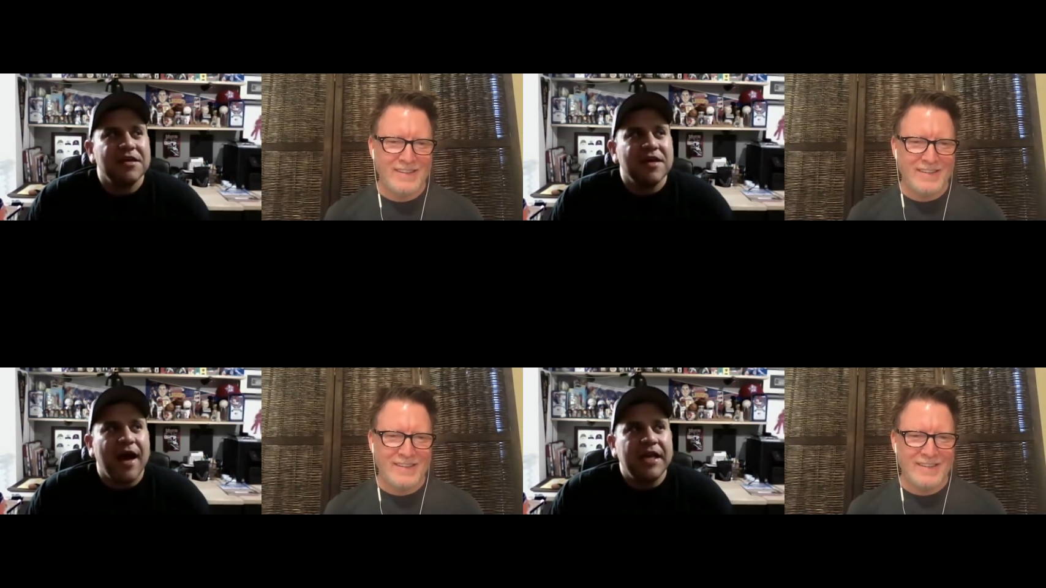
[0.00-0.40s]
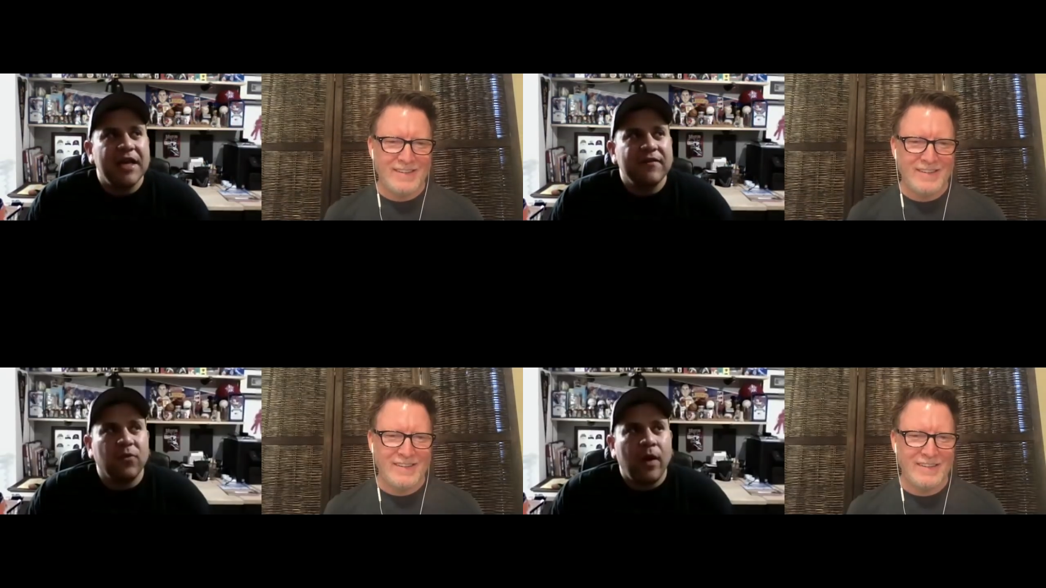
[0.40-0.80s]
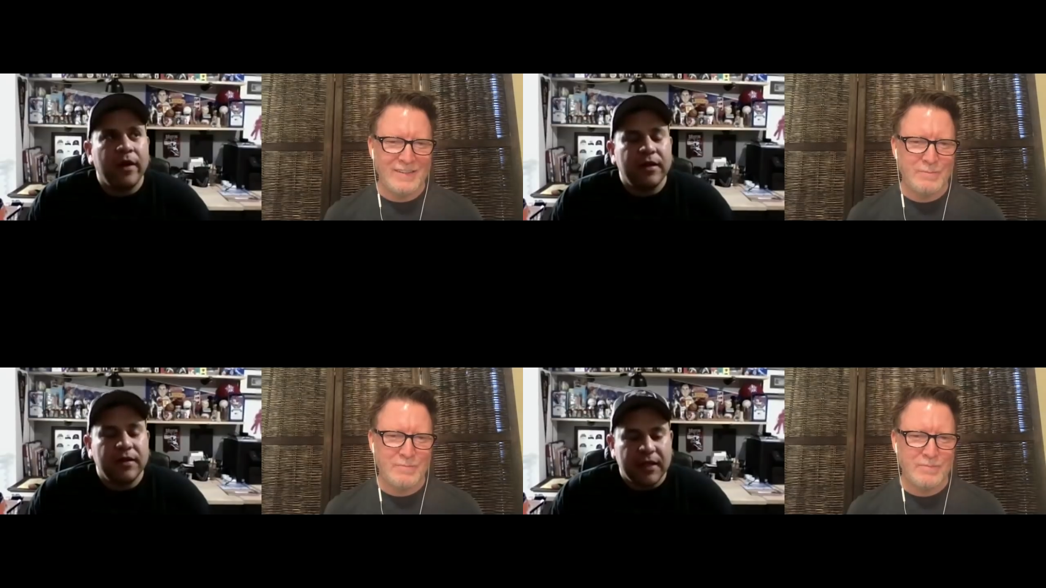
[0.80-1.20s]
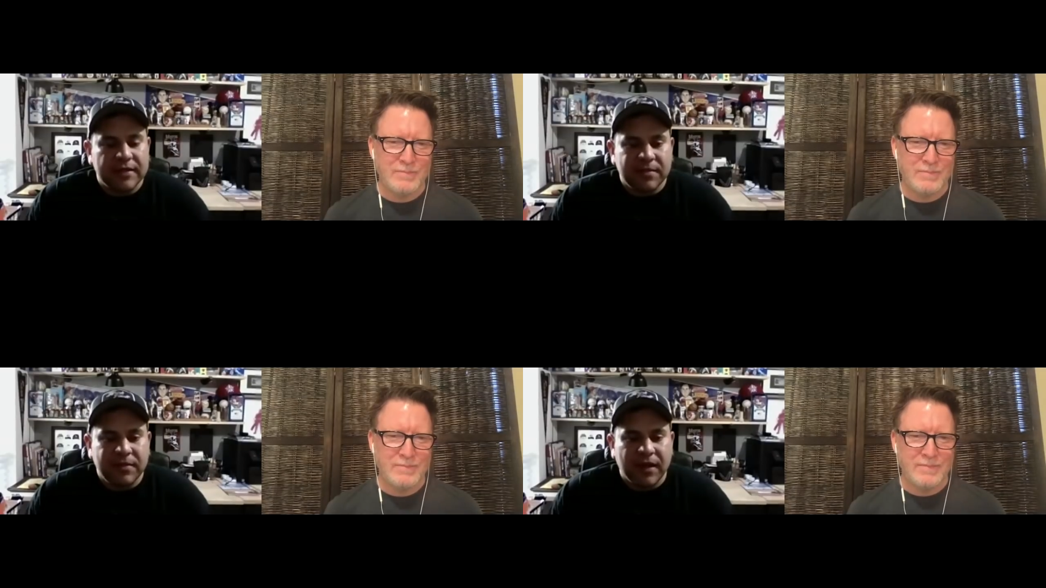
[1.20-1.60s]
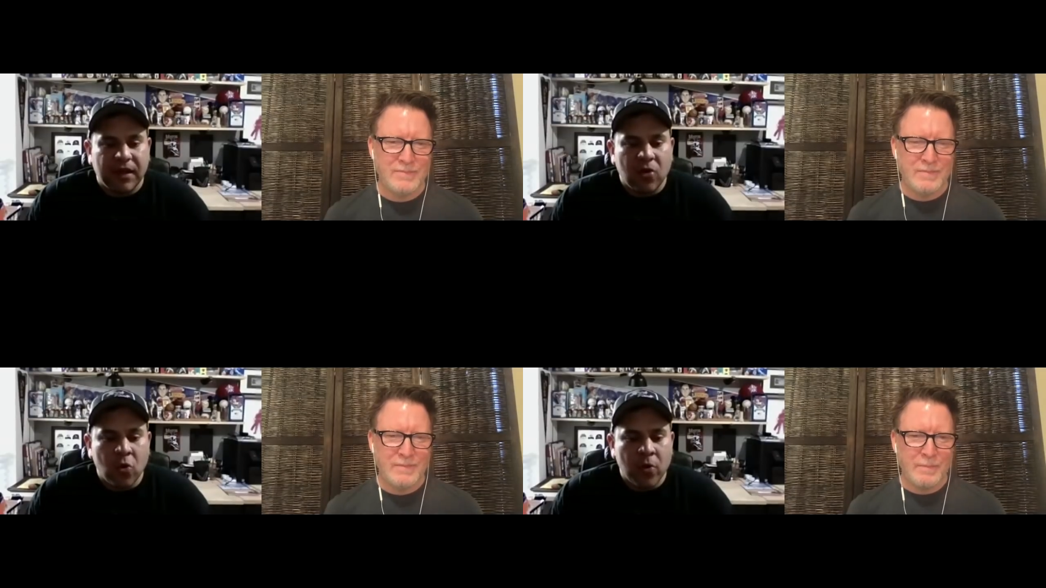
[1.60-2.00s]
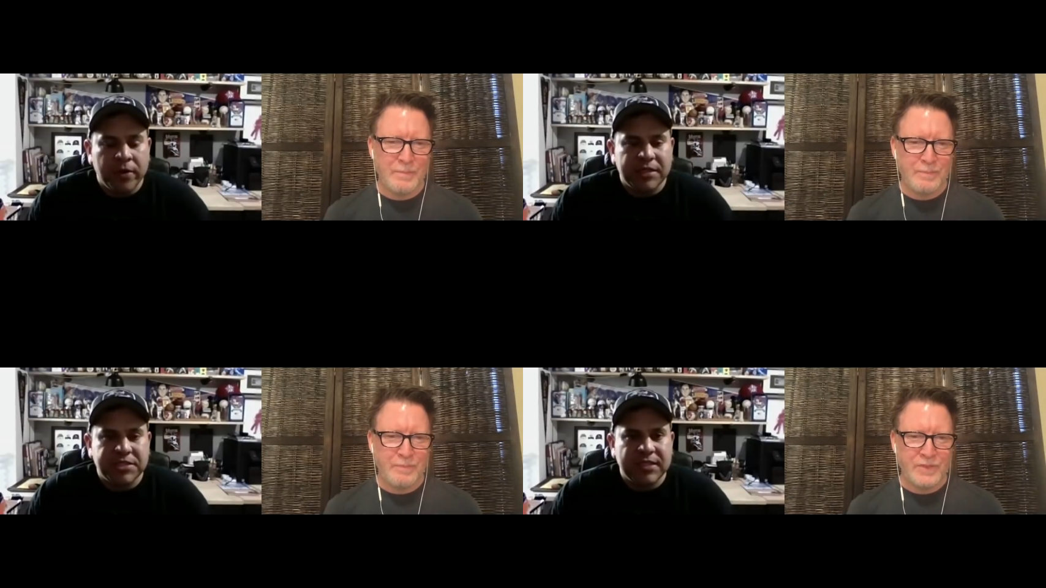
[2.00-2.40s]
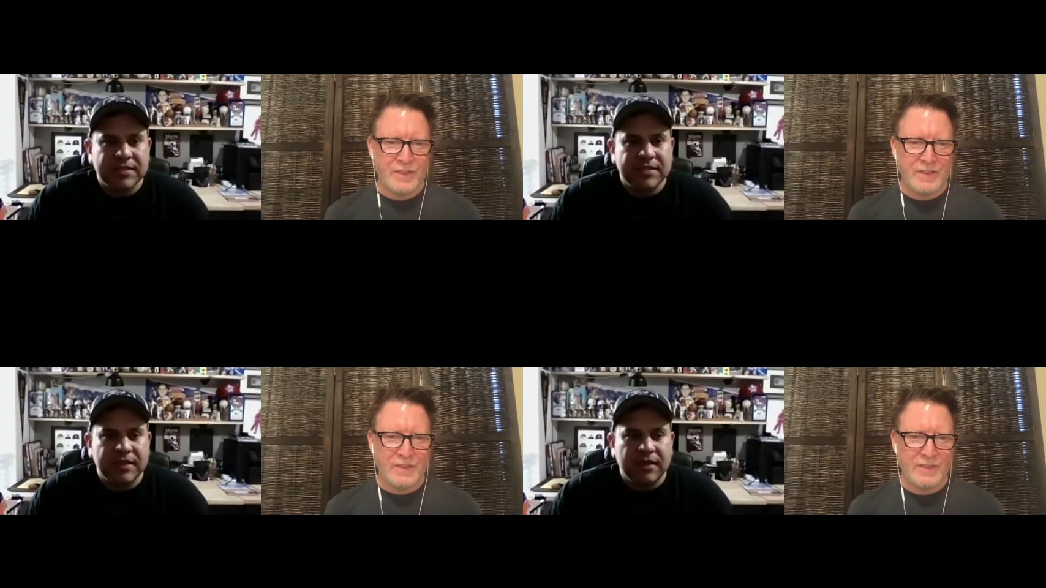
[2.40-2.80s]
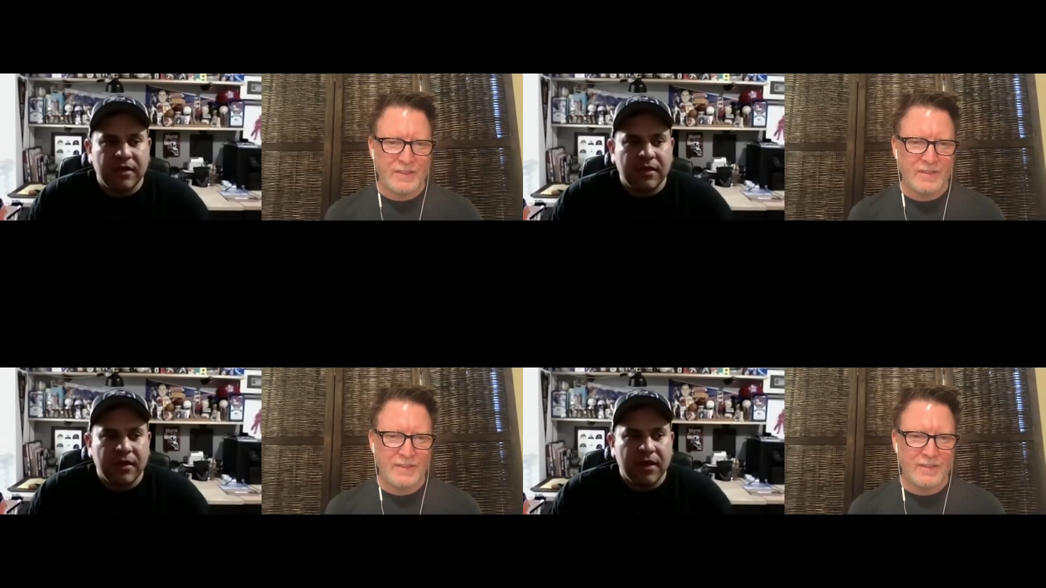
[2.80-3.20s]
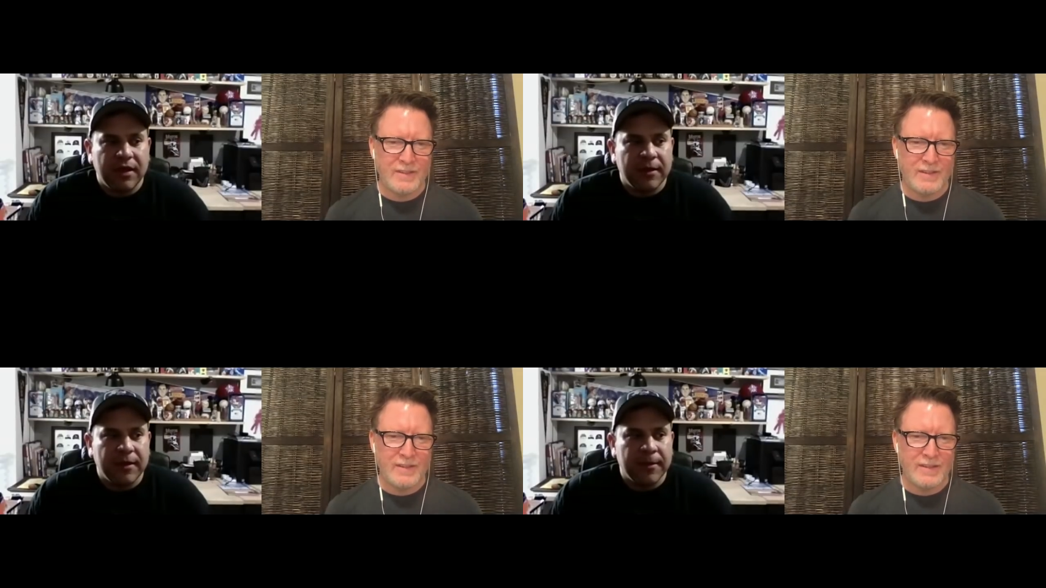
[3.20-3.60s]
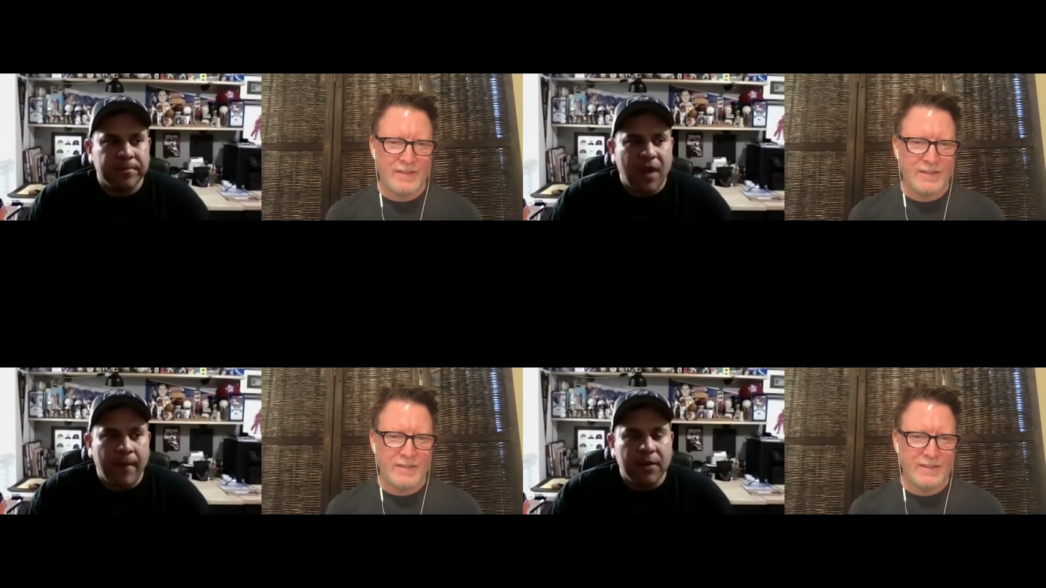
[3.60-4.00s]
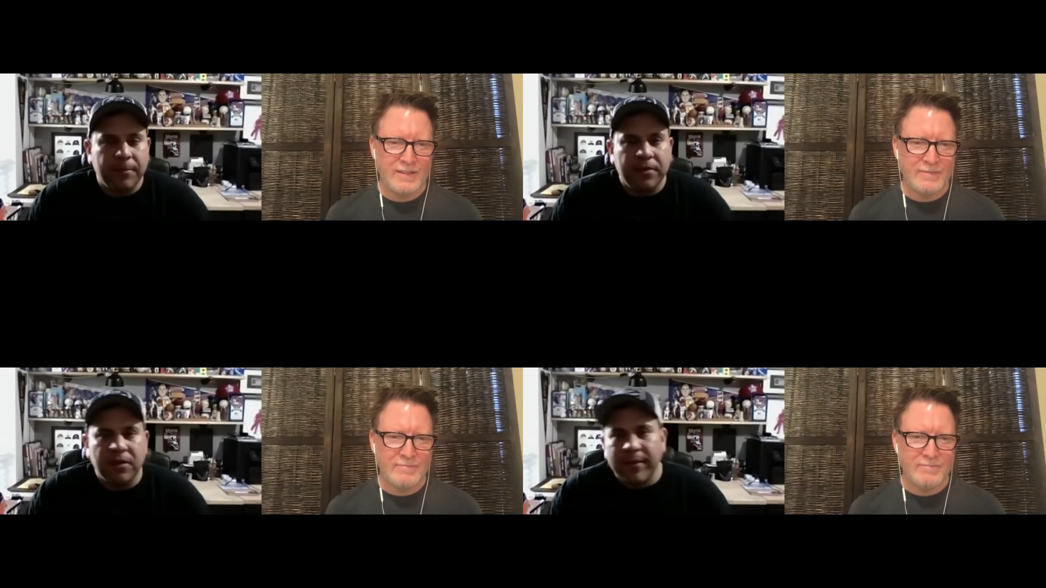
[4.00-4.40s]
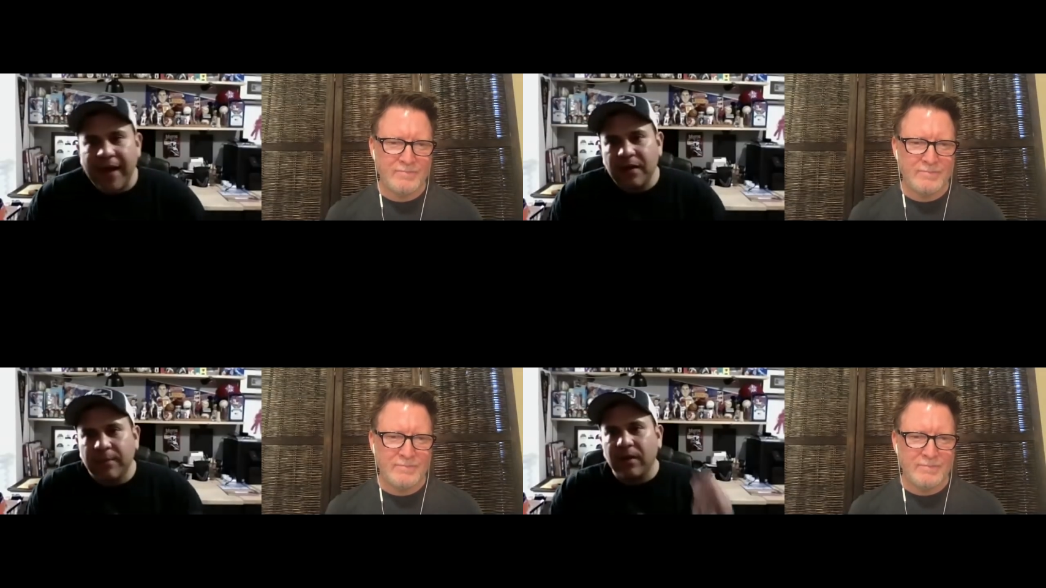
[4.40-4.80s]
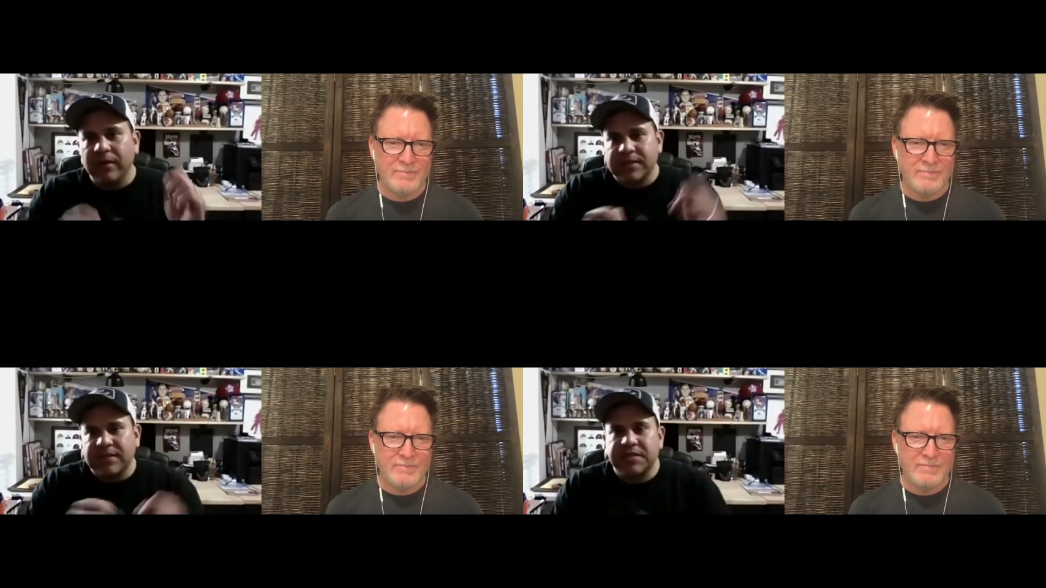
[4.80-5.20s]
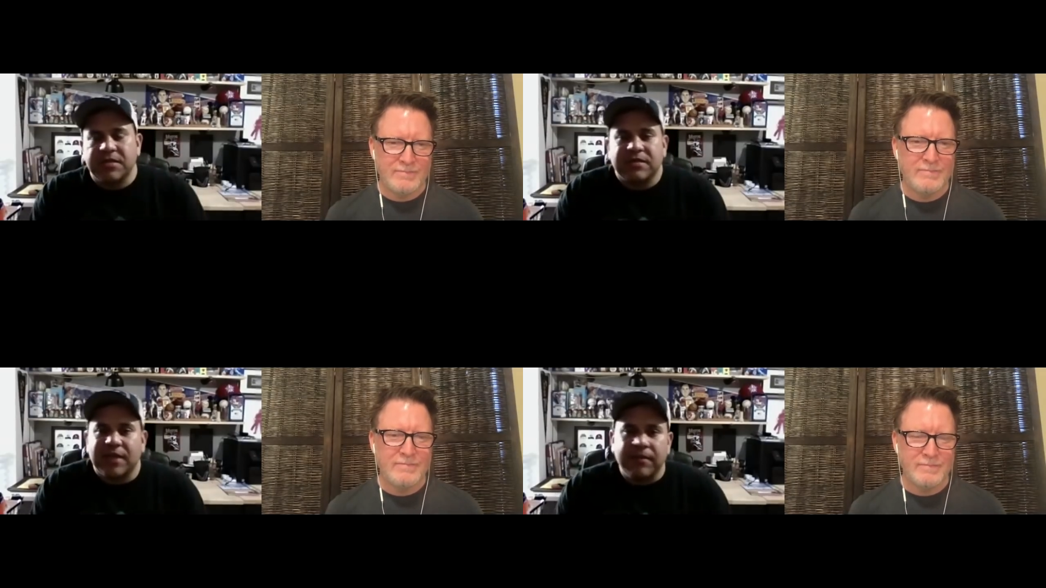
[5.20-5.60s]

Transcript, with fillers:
Speaker 1: I never wanted it to be like a corny, cheesy. Um, I'm gonna put a bat and a ball on a t-shirt type thing.